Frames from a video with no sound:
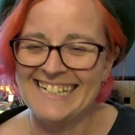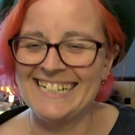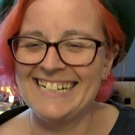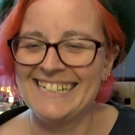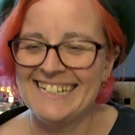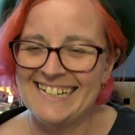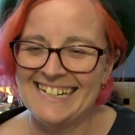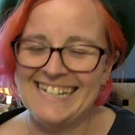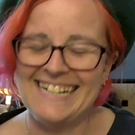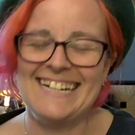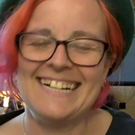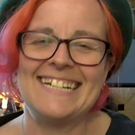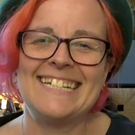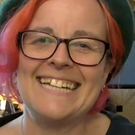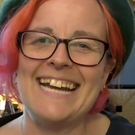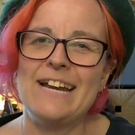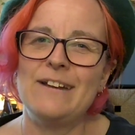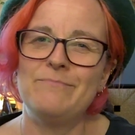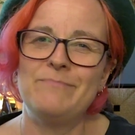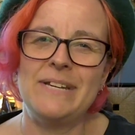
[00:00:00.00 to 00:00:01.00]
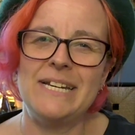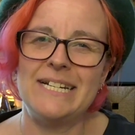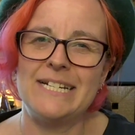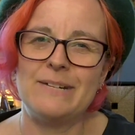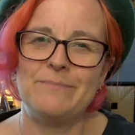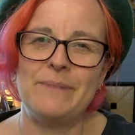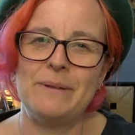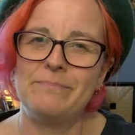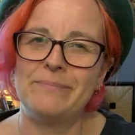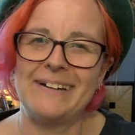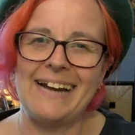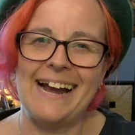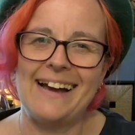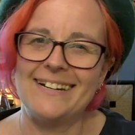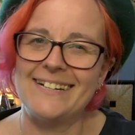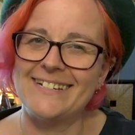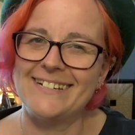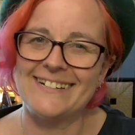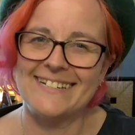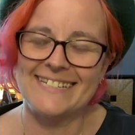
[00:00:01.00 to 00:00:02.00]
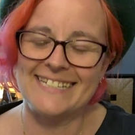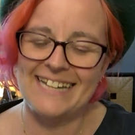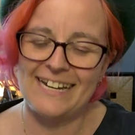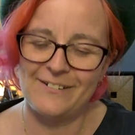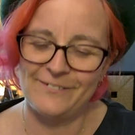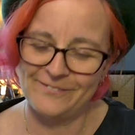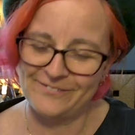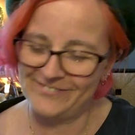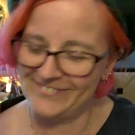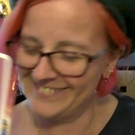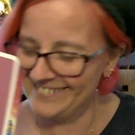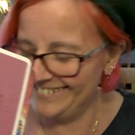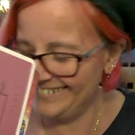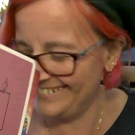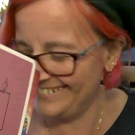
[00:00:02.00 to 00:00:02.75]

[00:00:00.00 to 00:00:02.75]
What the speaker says: Hey, Shane, you should be proud of yourself.